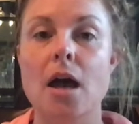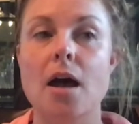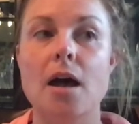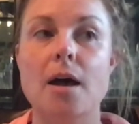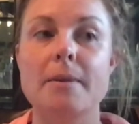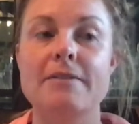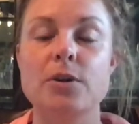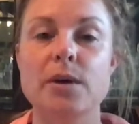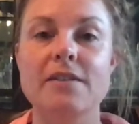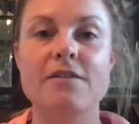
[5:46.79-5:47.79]
If
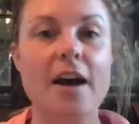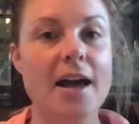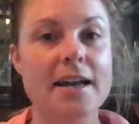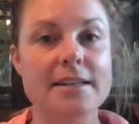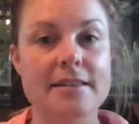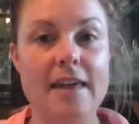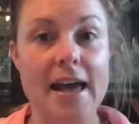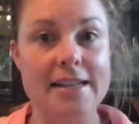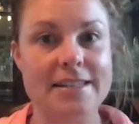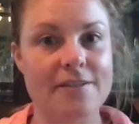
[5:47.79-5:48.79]
you can find
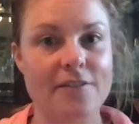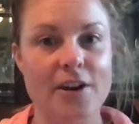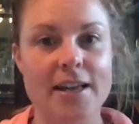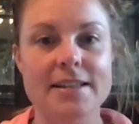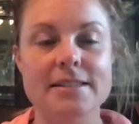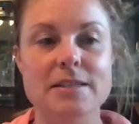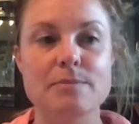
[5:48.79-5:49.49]
that difference,